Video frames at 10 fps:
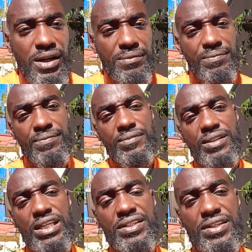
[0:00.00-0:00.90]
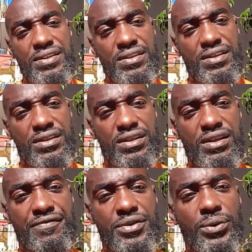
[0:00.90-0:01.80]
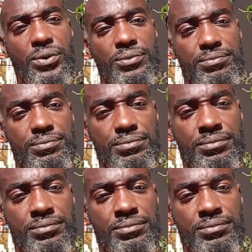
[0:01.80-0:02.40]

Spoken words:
But listen, if you're